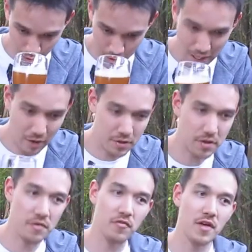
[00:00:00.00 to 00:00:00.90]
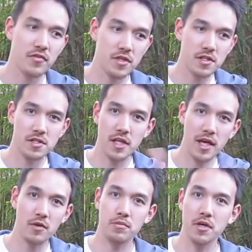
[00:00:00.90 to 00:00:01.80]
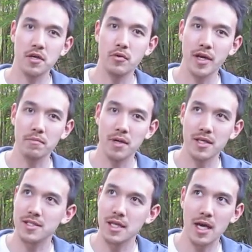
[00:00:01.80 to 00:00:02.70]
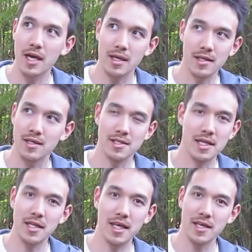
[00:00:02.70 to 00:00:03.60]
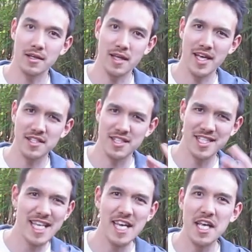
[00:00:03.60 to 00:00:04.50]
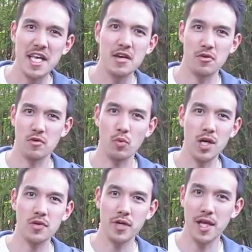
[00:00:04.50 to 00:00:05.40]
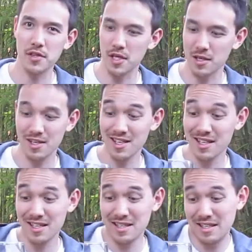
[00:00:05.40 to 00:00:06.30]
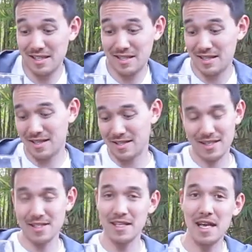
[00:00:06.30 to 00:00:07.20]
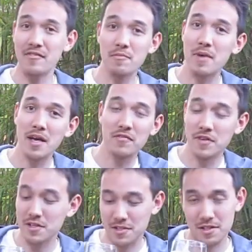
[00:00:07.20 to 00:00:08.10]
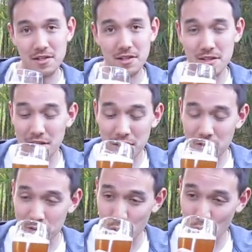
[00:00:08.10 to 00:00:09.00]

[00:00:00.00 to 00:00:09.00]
Now, the, the flavor does die out pretty quick, but it's not it's not like it ends tinny or watery at the end. It, it doesn't have a bad finish in it either.